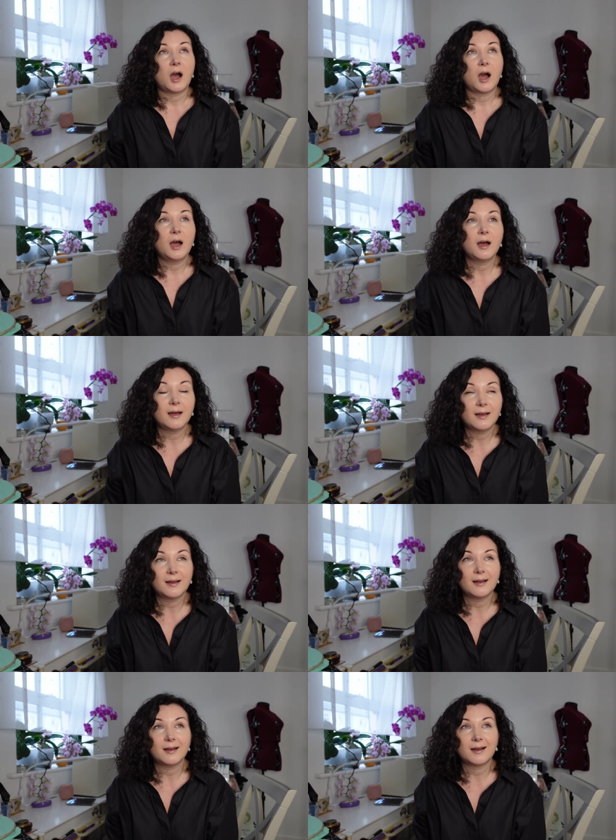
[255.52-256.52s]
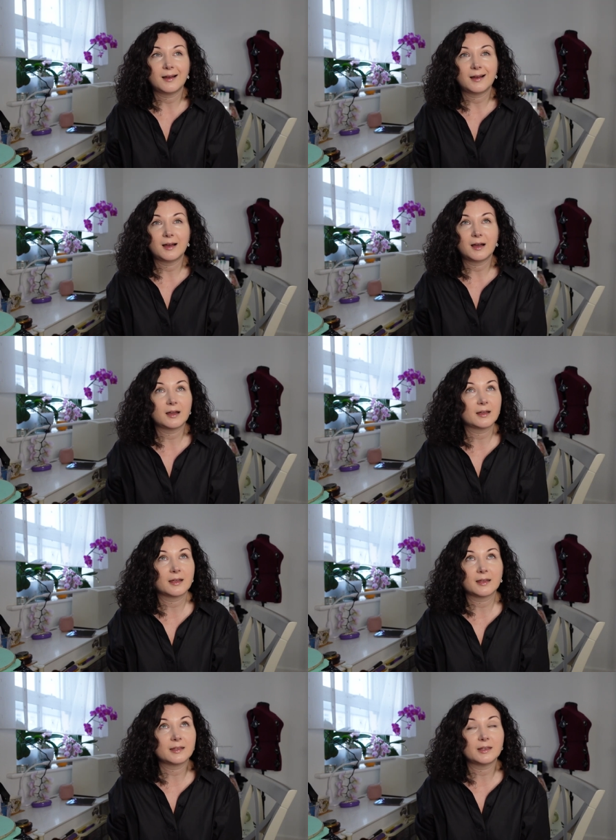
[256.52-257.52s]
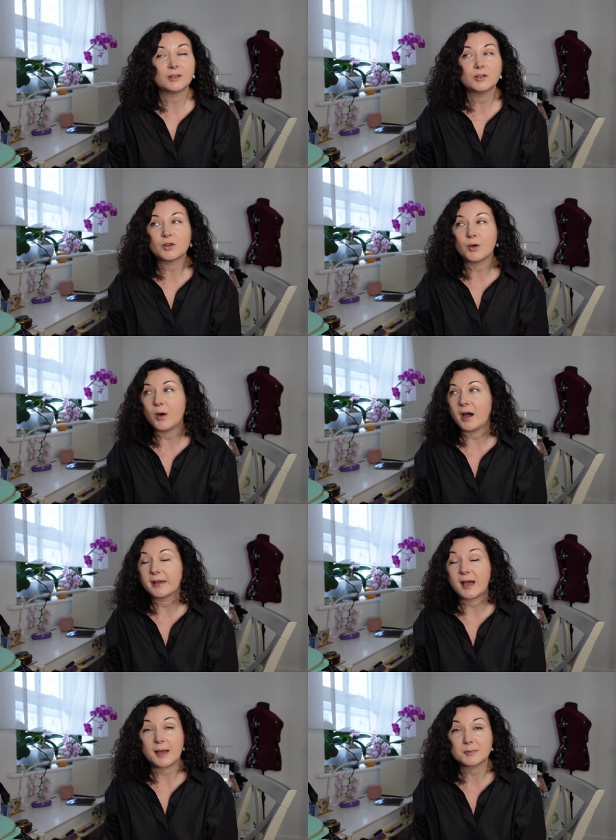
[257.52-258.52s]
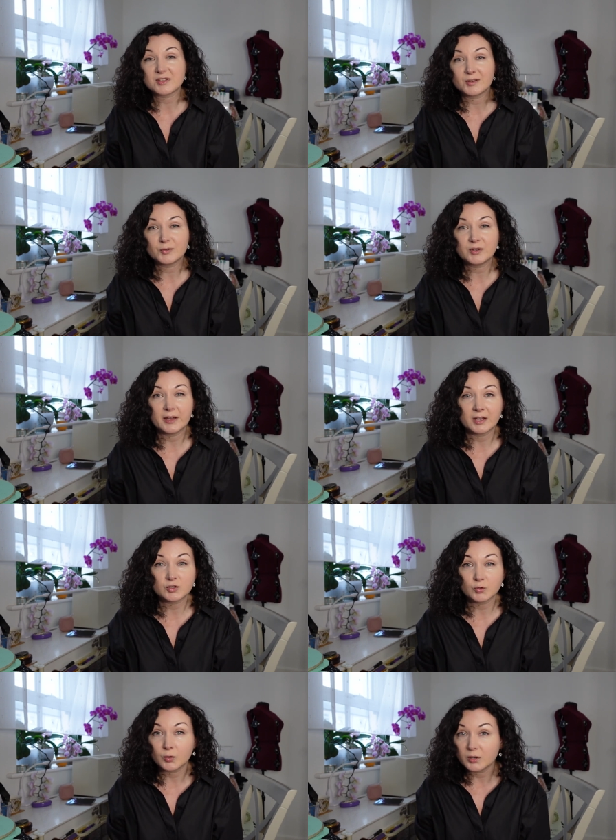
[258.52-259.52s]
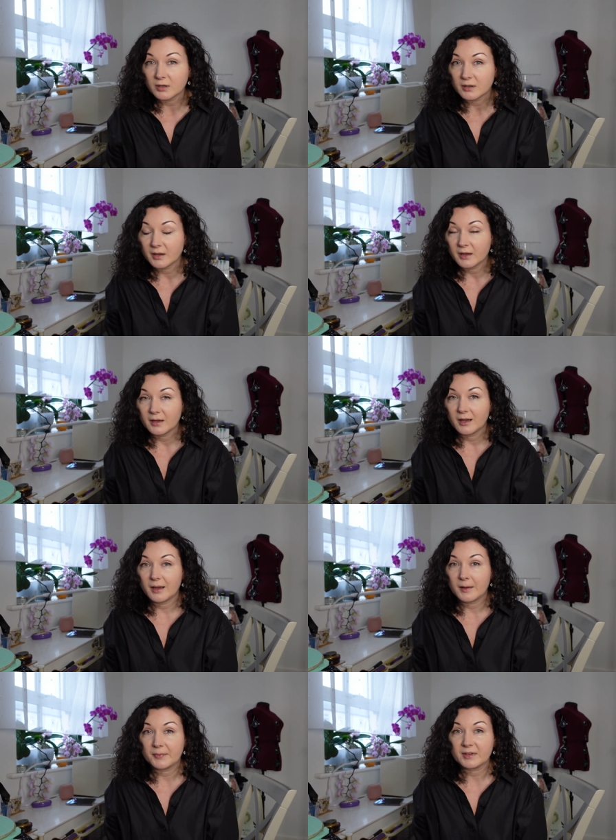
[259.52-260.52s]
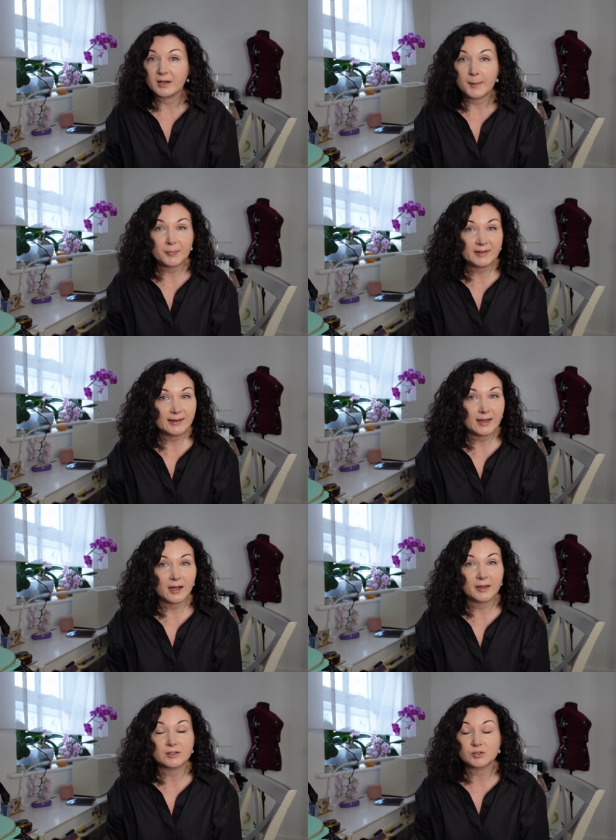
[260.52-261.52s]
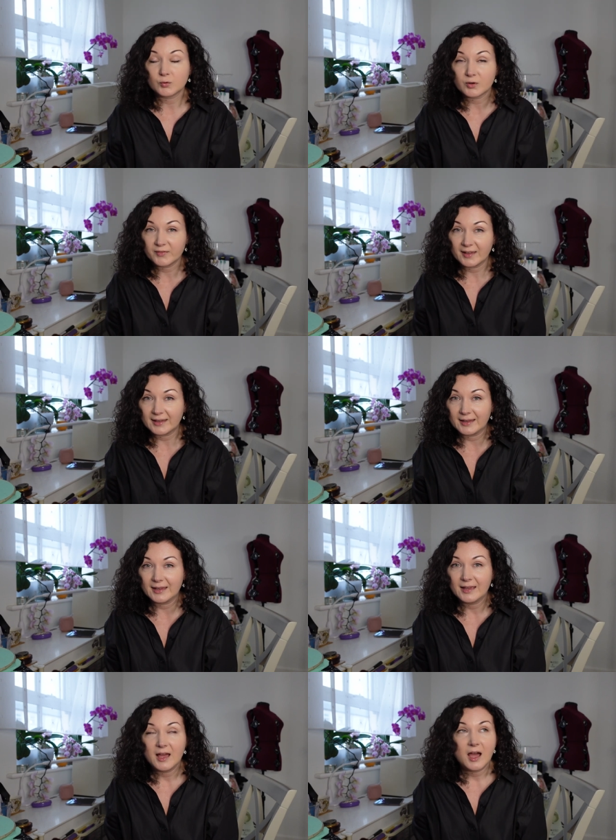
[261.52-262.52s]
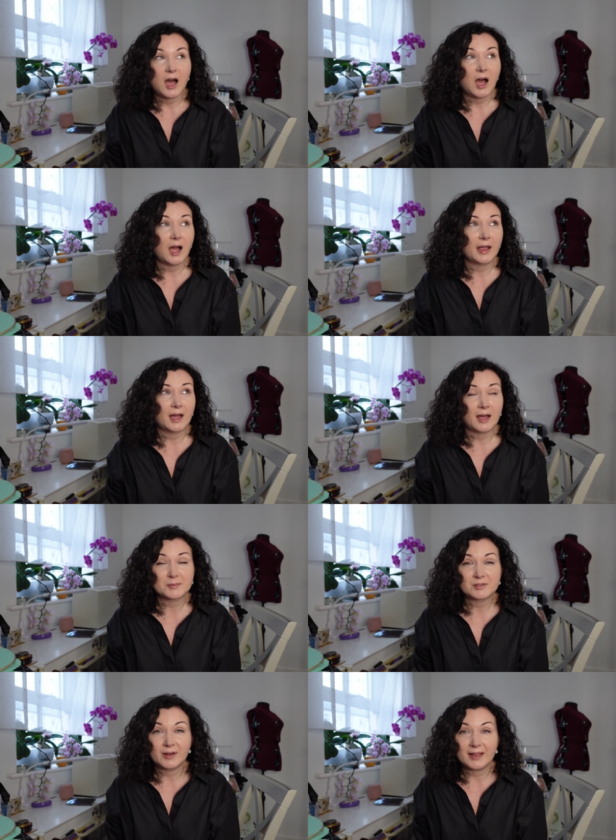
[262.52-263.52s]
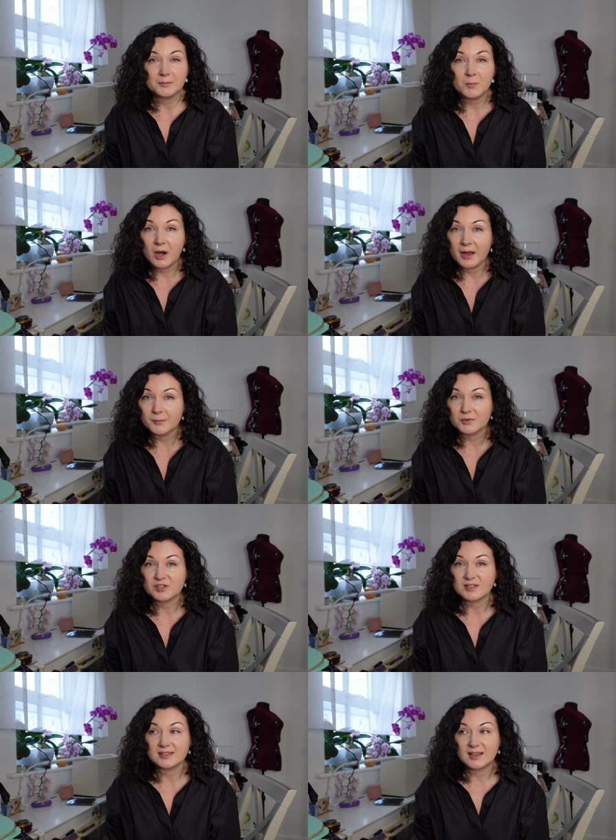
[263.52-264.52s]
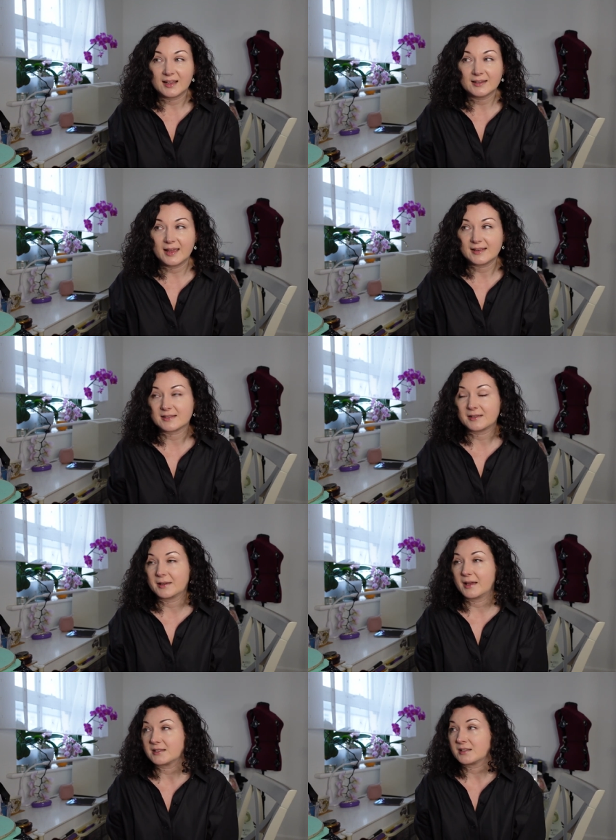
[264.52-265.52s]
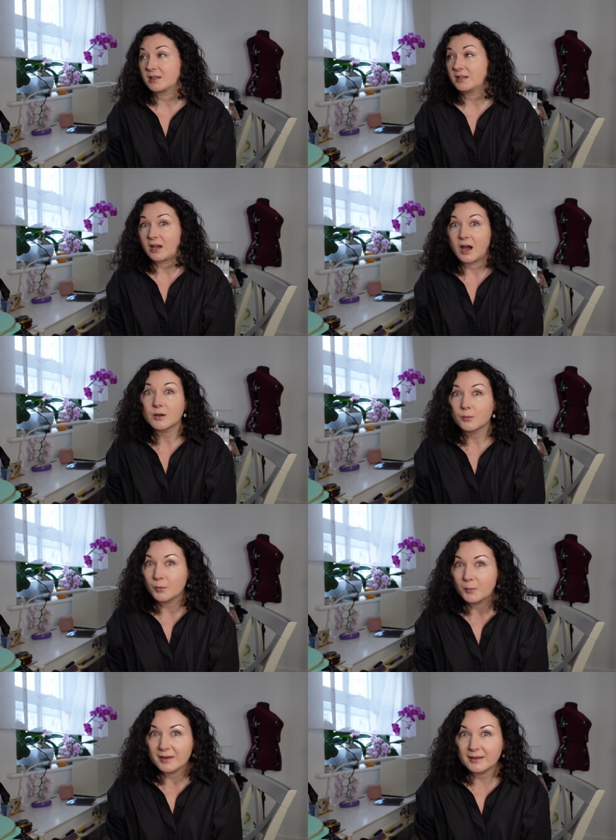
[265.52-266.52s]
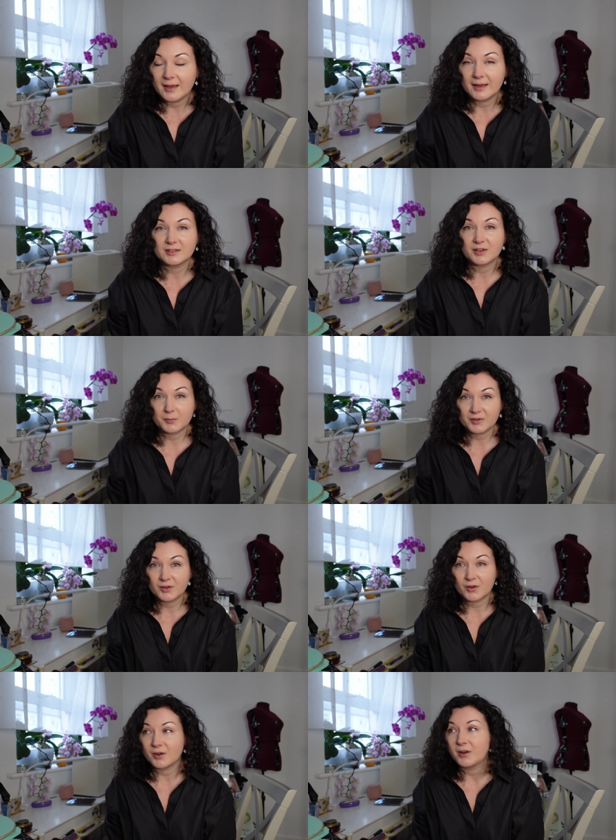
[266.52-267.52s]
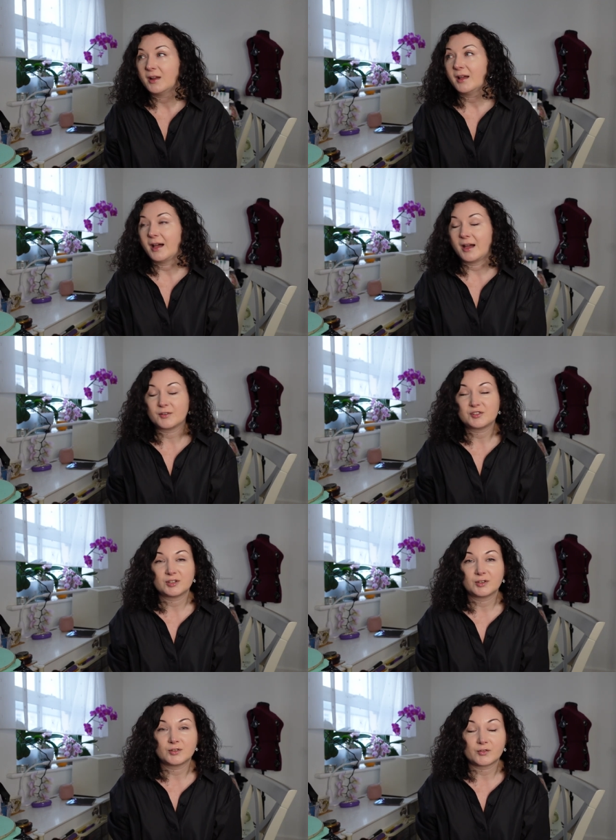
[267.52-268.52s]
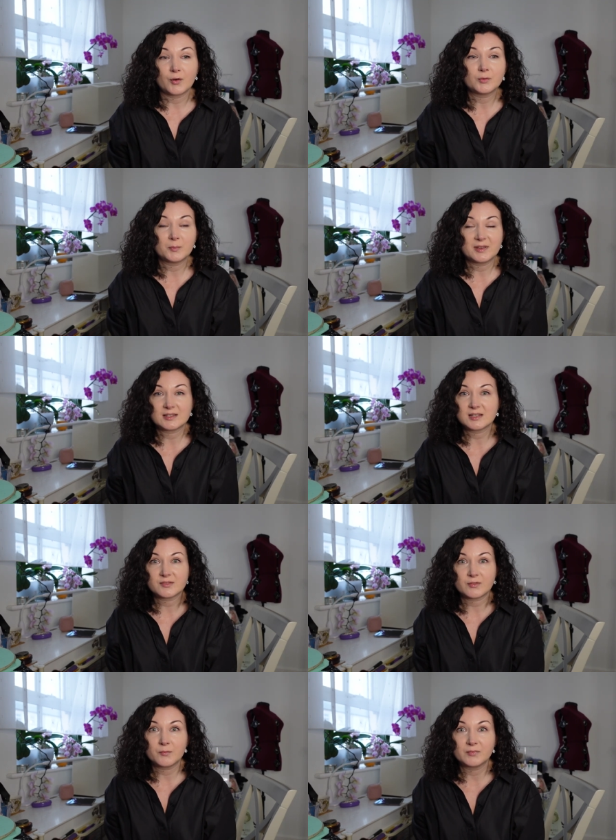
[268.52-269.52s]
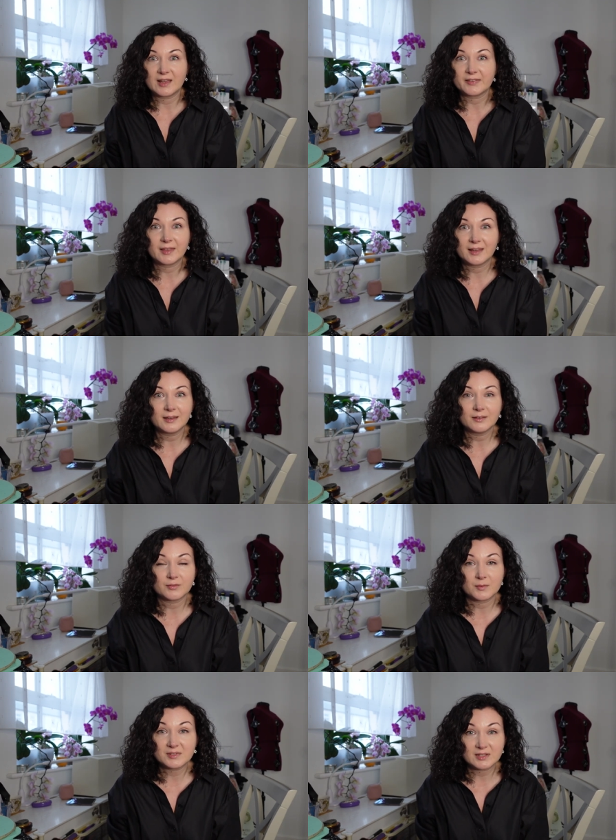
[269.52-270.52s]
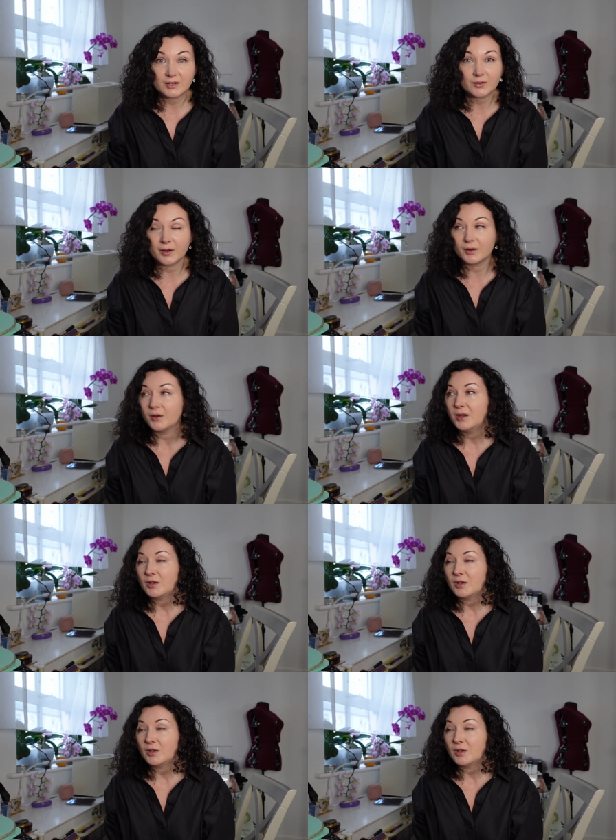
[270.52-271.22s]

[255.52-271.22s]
Uh, you know, I absolutely adore uh, the company. I adore Vicky. I absolutely admire what she's done as a as a young woman entrepreneur, how she grown business from nothing, from zero